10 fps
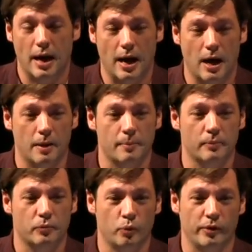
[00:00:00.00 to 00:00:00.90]

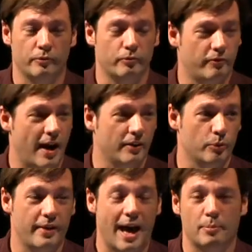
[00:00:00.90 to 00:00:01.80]
Um, we
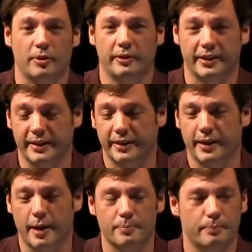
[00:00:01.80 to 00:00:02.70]
filed it with Apple and
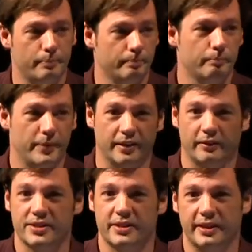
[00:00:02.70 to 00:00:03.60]
ended up
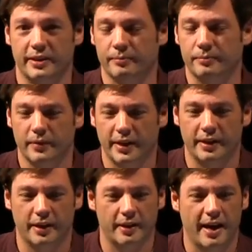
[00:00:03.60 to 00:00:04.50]
being listed in,
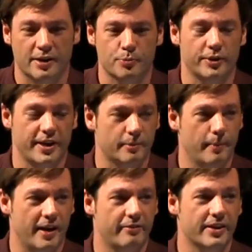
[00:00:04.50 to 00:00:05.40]
in an
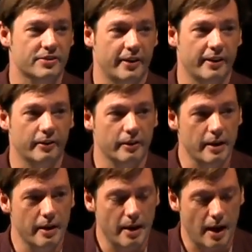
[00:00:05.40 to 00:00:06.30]
XProtect manifest later.
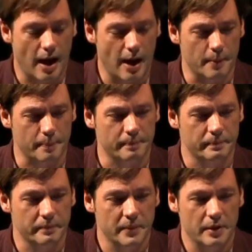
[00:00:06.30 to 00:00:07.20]

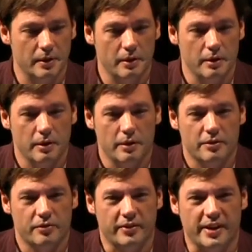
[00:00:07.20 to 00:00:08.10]
Um,
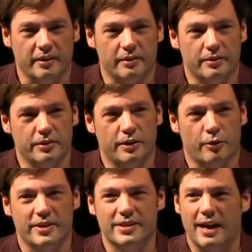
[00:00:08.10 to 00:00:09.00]
the, you
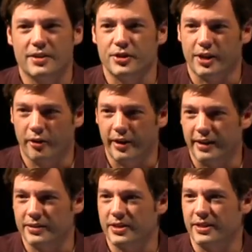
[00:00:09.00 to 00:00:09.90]
know, these kind of
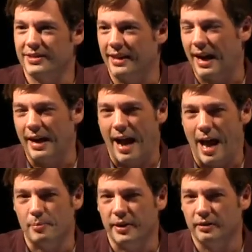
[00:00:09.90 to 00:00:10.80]
security incidents, they kind of
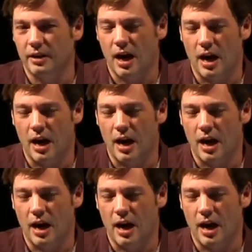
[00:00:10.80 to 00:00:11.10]
happen.